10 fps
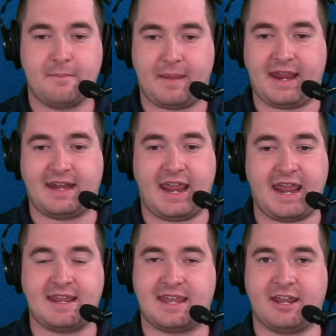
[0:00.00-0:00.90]
Beatty,
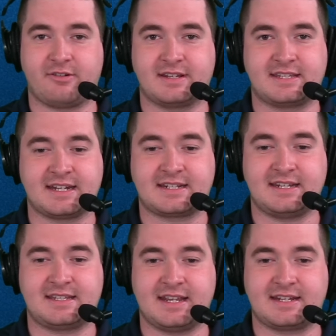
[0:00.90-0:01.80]
8 carries,
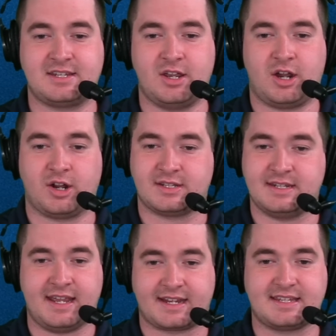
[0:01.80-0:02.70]
66 yards.
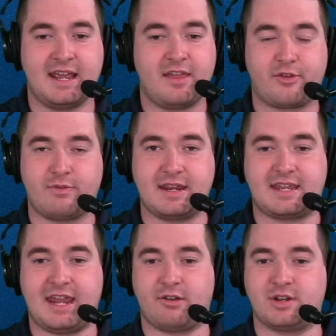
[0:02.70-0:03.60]
Nix, 3
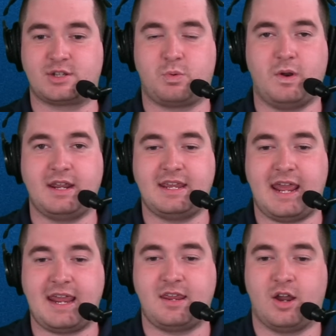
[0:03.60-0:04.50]
carries,
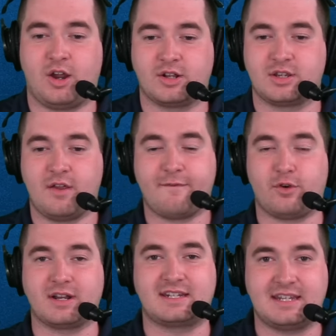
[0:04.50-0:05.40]
28 yards.
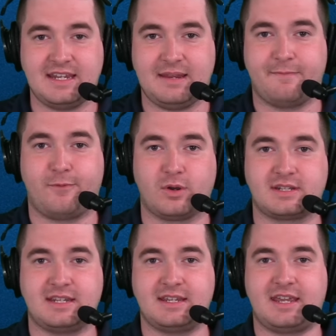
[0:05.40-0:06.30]
For a team,
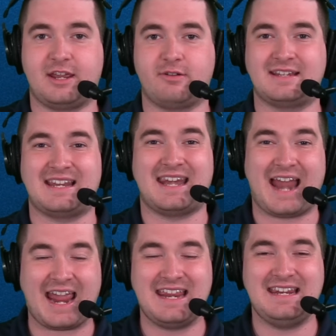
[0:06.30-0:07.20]
14 carries,
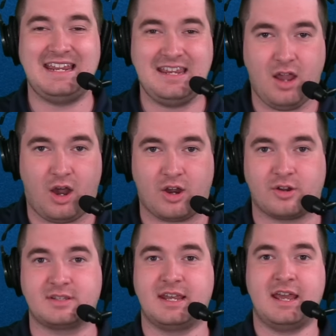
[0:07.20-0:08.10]
90
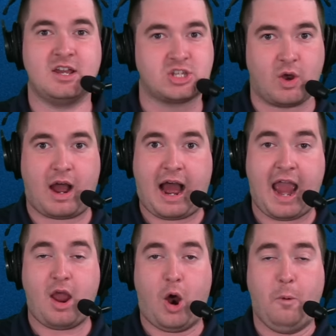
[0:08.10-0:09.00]
yards. So
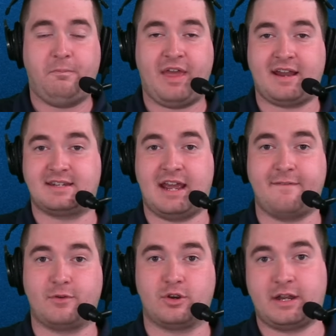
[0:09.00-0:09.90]
I hope that
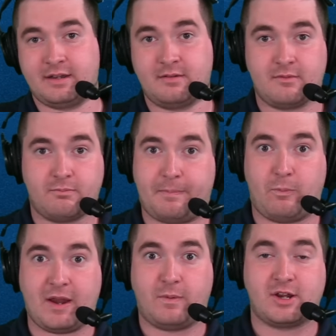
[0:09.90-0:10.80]
Denver and
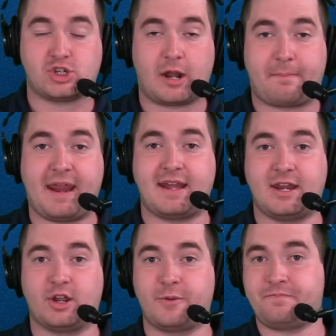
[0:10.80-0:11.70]
wink, wink, Sean Payton
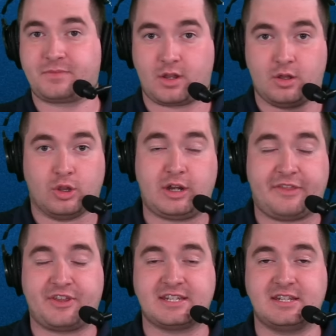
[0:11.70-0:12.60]
here look
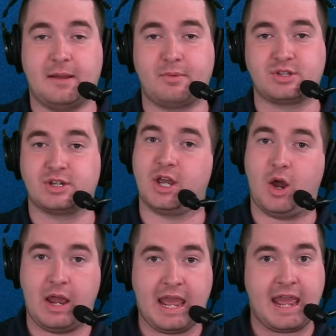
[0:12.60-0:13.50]
at these numbers and
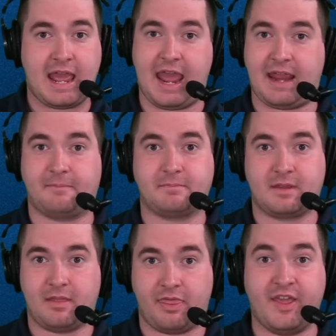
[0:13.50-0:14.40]
go, hey,
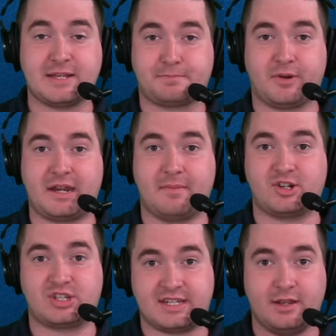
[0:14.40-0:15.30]
this pretty
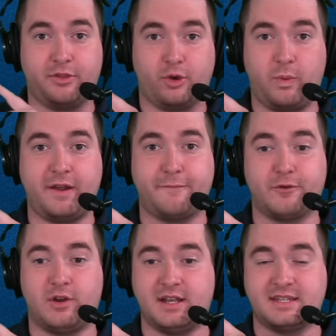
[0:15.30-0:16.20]
much sealed the win
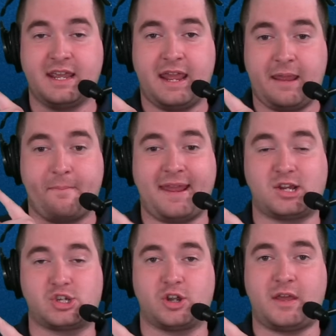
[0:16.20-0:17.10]
for us. It makes
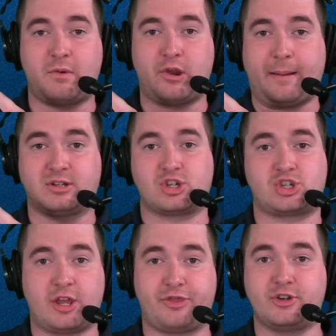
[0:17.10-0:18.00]
sure that we were able to
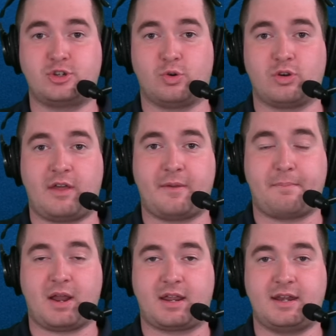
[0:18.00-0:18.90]
shut the door on the
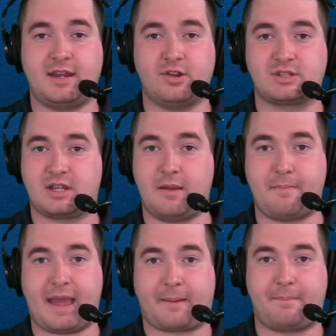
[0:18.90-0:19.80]
Buccaneers'
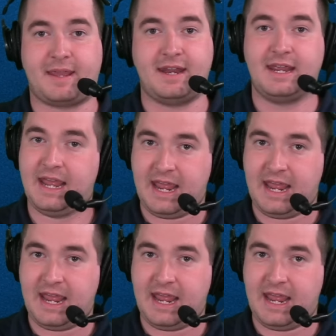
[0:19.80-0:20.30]
comeback bid.